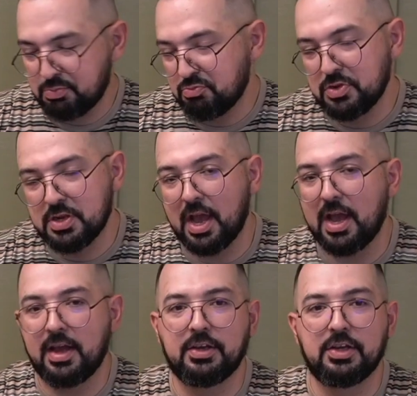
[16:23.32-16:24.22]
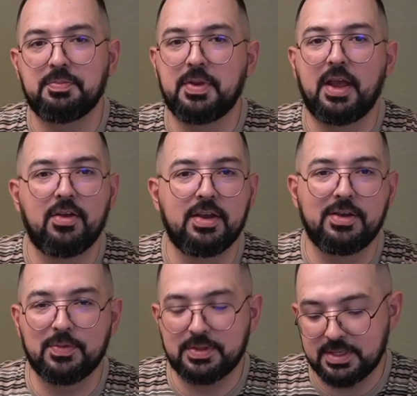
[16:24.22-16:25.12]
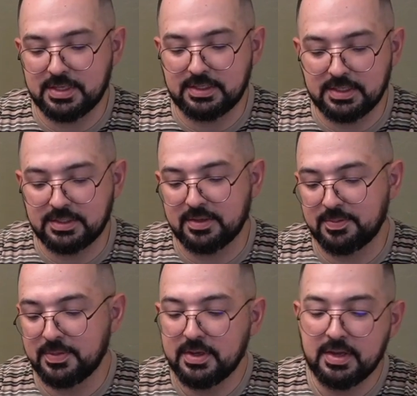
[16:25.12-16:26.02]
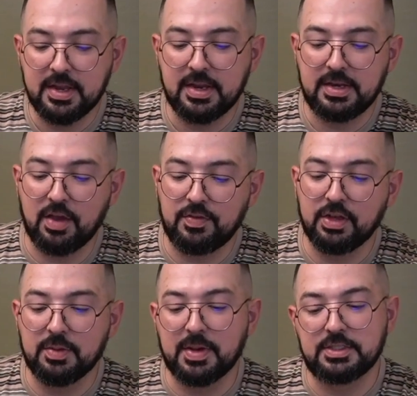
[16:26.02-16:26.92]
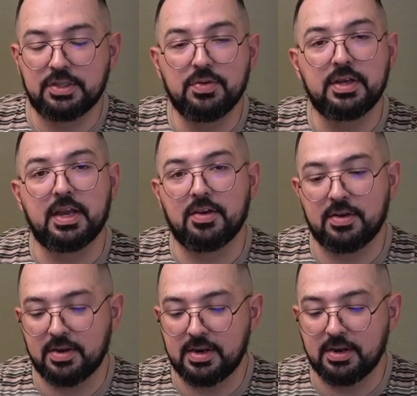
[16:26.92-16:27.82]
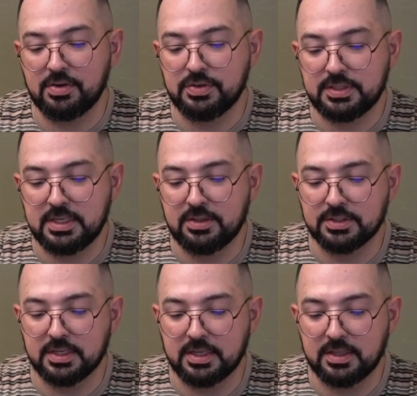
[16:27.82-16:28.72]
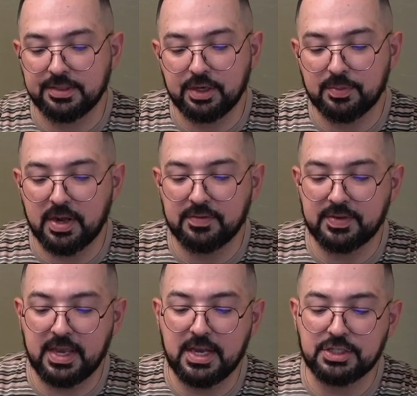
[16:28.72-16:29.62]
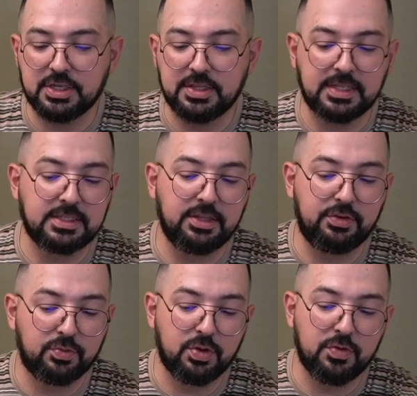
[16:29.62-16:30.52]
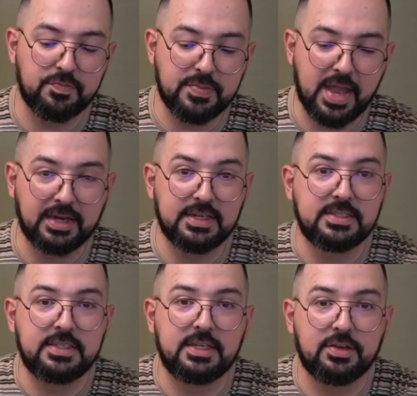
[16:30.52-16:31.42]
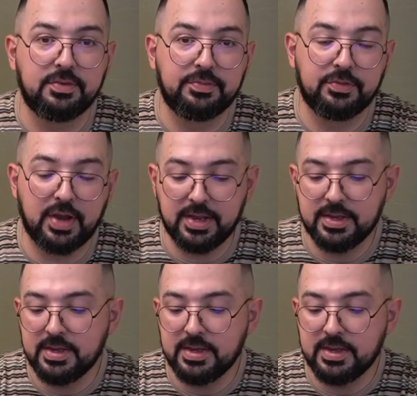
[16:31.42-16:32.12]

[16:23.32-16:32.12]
not a good pairing with this system. Now, if you look at my stone carrier here, you see there's a little modification, and that's a little row of magnets here, right?